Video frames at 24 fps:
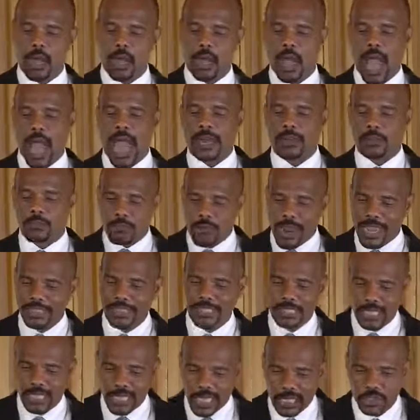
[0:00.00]
and
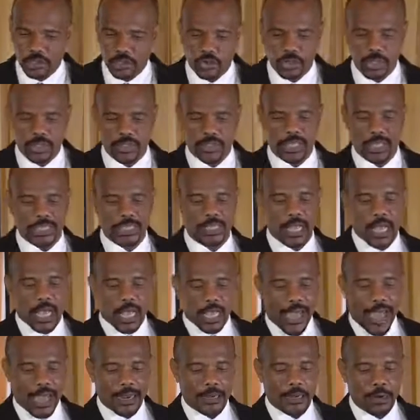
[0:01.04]
rest in Jesus
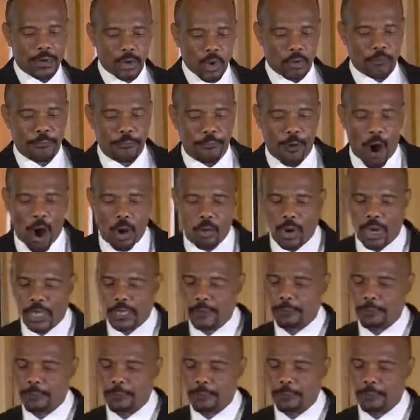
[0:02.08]
can look forward